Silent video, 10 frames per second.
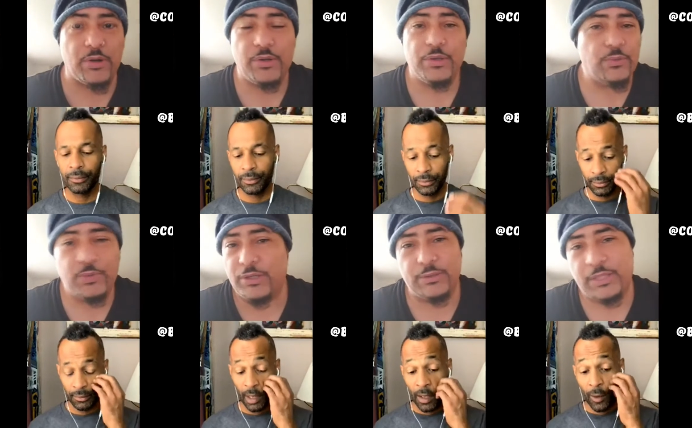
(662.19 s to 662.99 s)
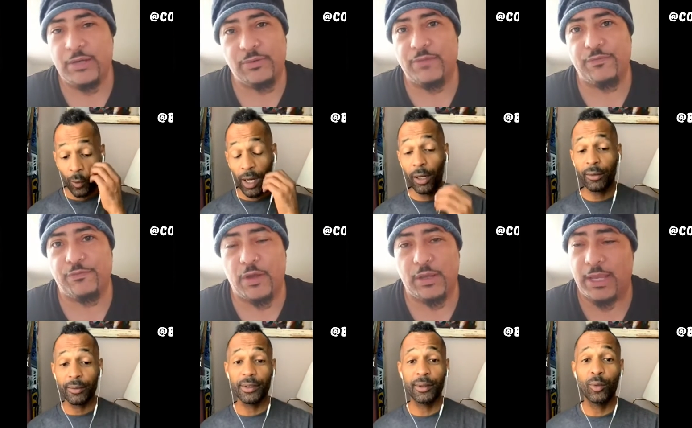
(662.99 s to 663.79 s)
Speaker 1: We don't, they well, don't give a
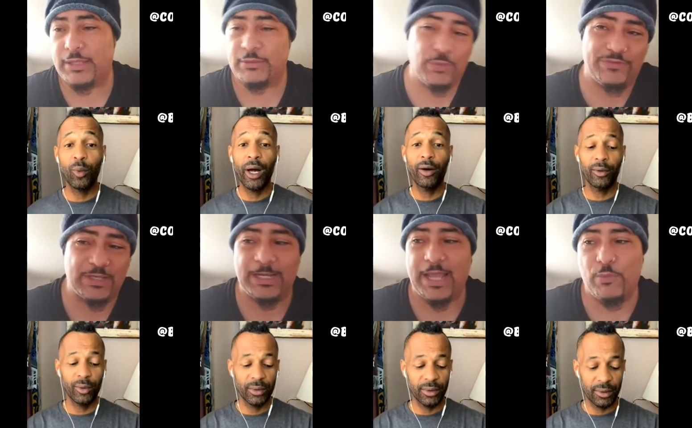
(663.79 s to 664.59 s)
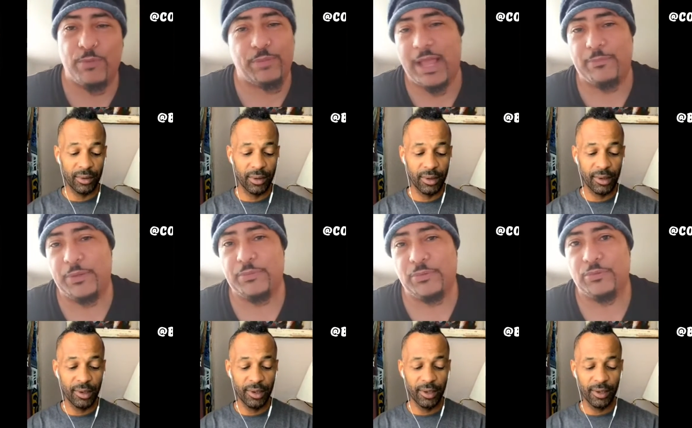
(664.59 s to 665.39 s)
fuck. And we've seen that with black
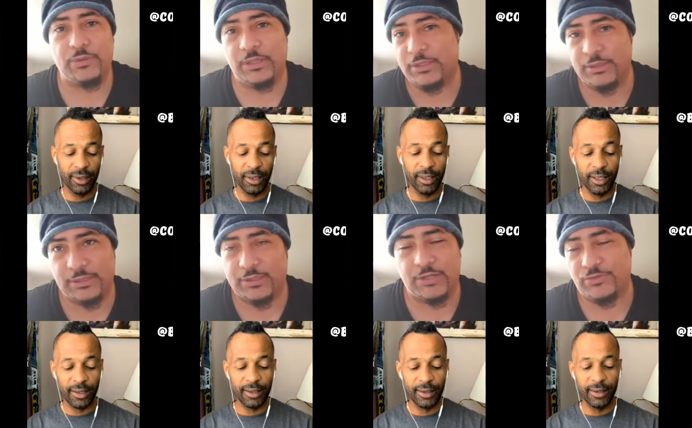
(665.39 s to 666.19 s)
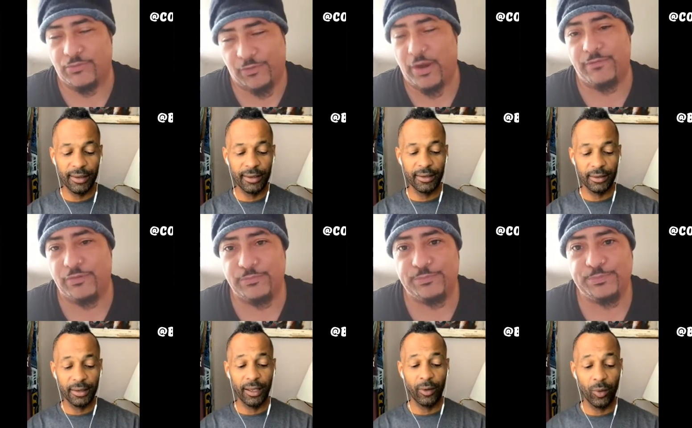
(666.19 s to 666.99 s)
people in look, this country forever.
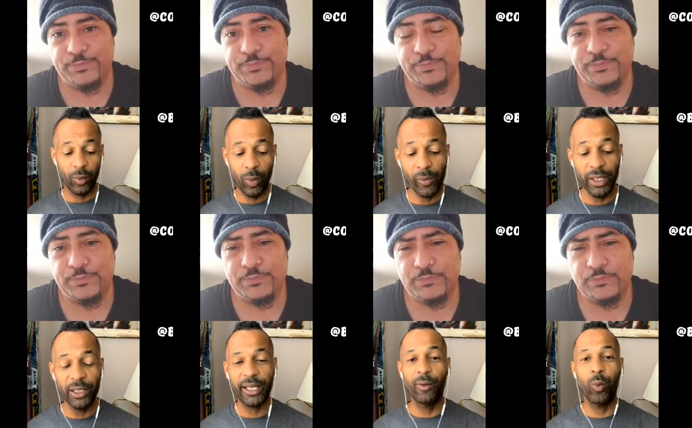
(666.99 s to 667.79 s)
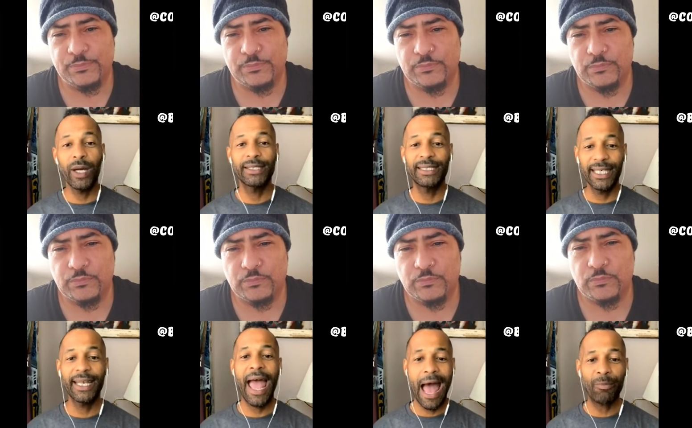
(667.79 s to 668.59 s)
Speaker 2: When we look at what did
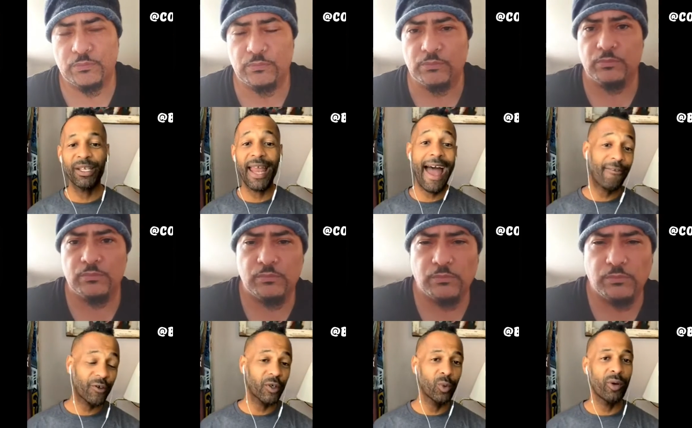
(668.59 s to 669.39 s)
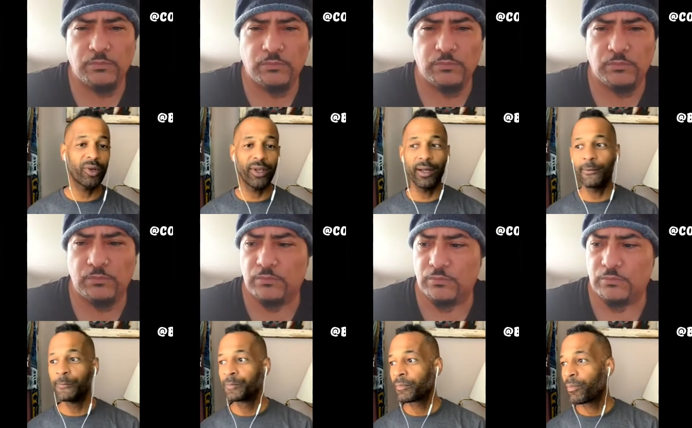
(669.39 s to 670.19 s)
happen after, what were the
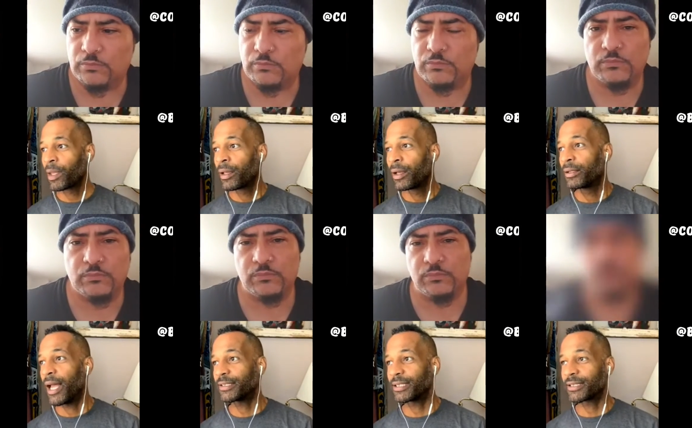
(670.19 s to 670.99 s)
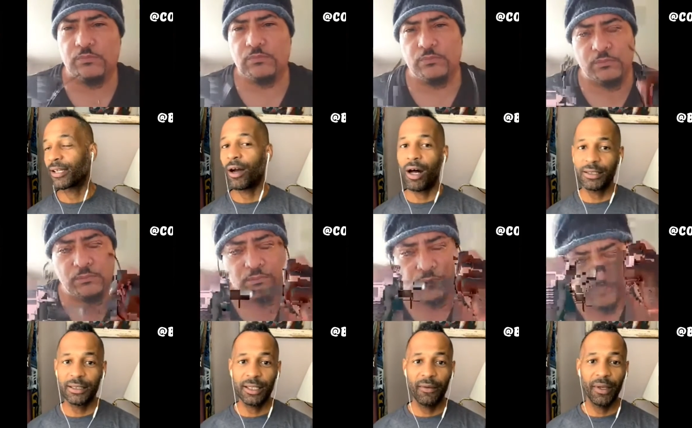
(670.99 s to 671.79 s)
not just the causes
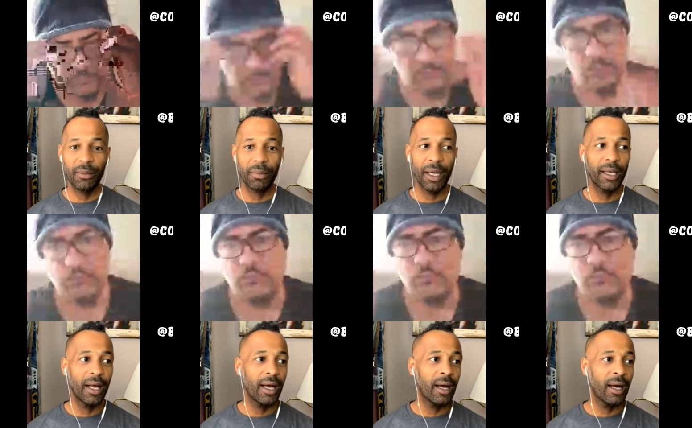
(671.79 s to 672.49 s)
of it, but uh,